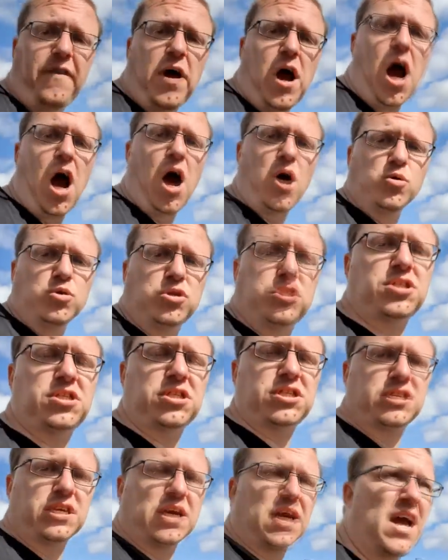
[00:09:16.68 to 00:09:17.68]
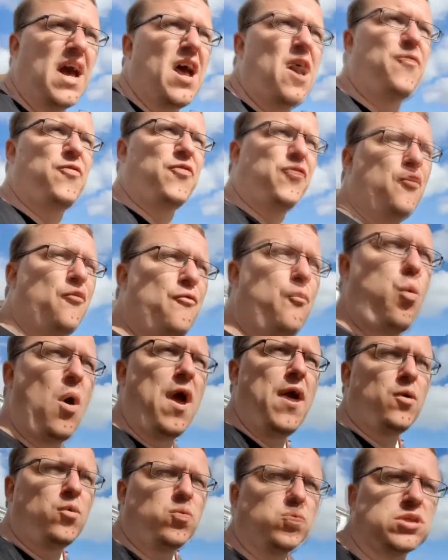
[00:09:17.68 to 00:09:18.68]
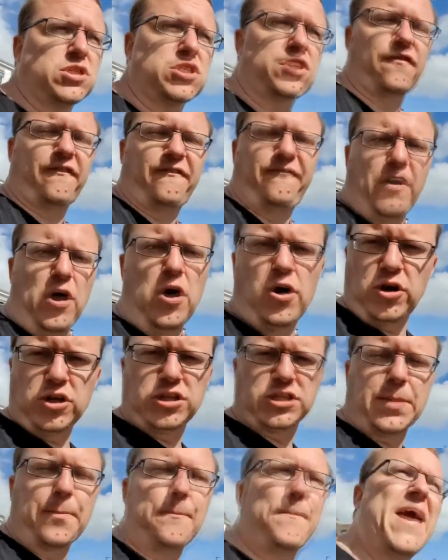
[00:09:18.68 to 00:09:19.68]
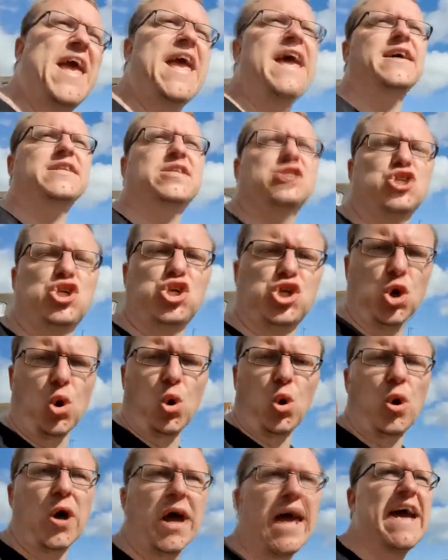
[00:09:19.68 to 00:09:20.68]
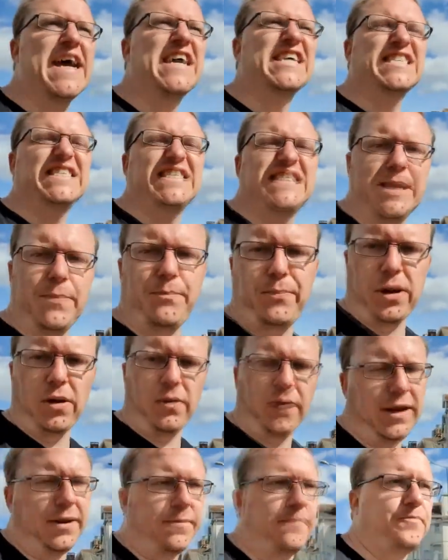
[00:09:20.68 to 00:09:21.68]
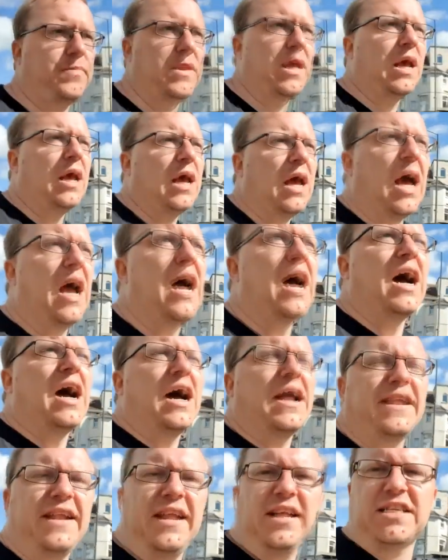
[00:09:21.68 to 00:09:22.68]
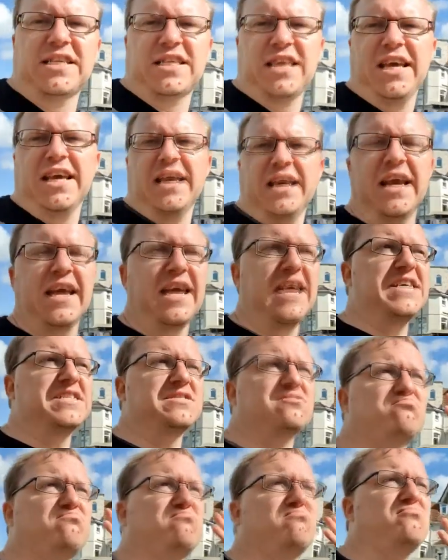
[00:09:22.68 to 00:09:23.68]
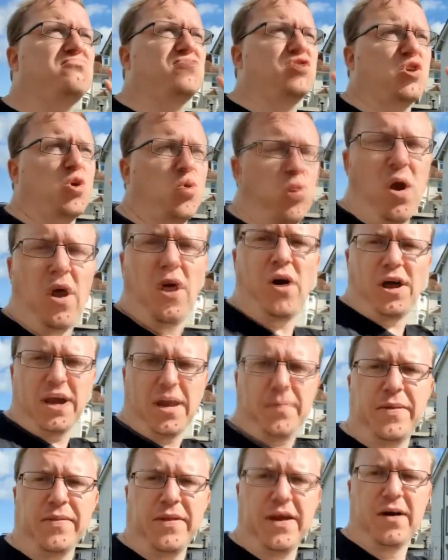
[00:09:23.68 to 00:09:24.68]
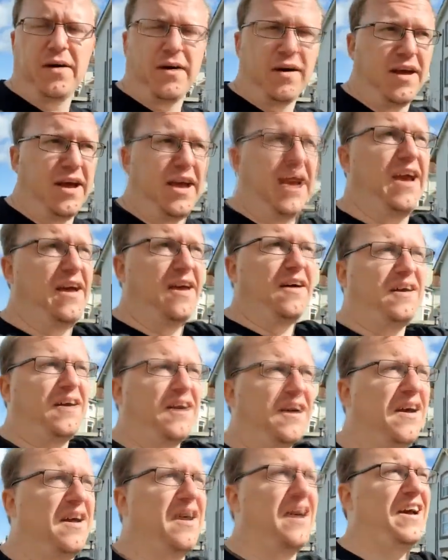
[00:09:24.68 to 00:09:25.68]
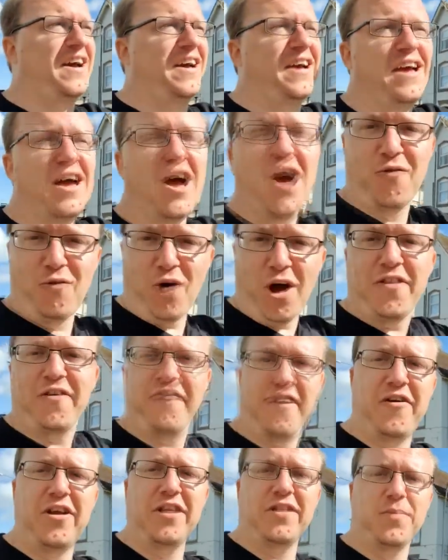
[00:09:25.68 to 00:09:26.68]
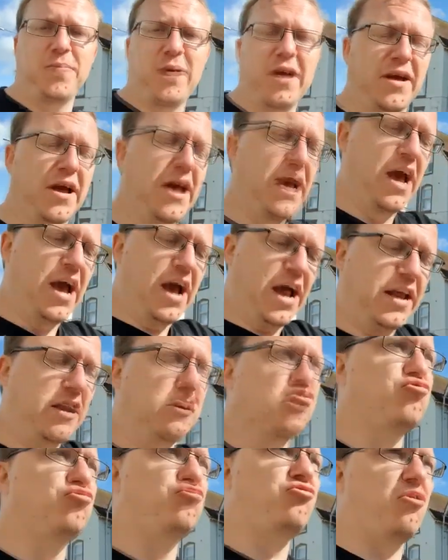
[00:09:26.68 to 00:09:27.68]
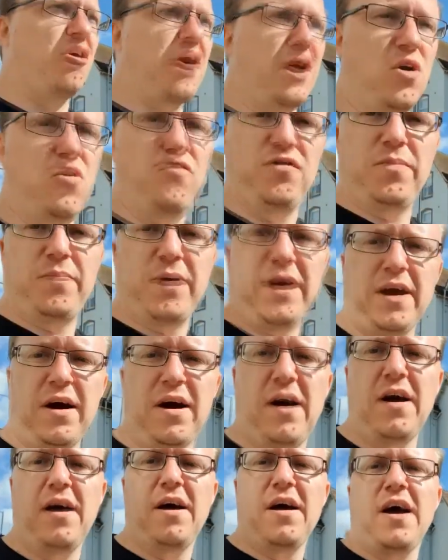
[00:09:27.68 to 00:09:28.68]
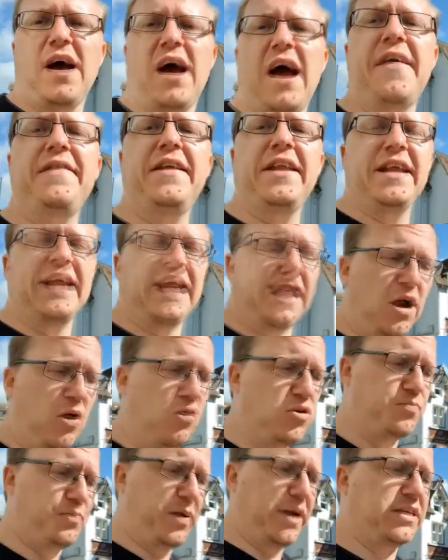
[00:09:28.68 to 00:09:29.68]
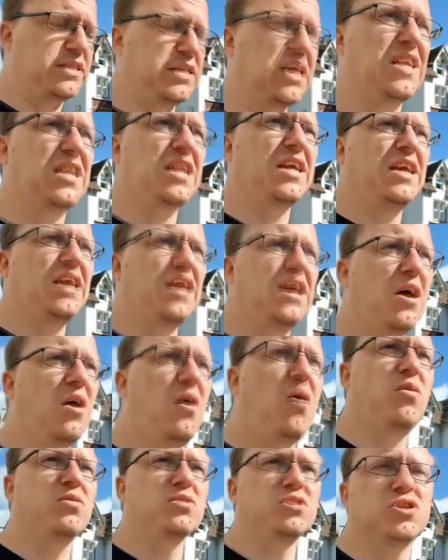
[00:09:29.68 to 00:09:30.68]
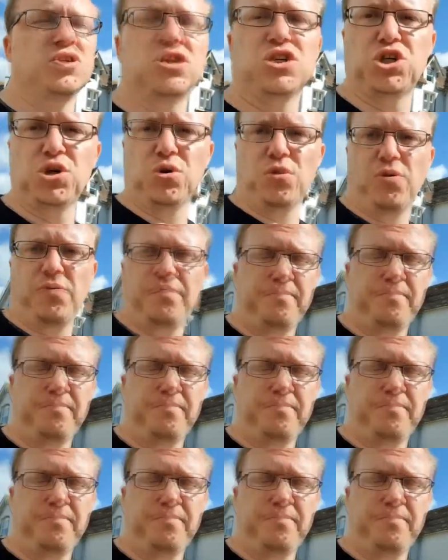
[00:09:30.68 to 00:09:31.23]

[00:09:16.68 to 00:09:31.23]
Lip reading: hosts the world's first pier-to-shore zip line. This thing is quite high up in the air, right at the very end of the pier, and it goes right over the pier, and then it goes basically onto the shore.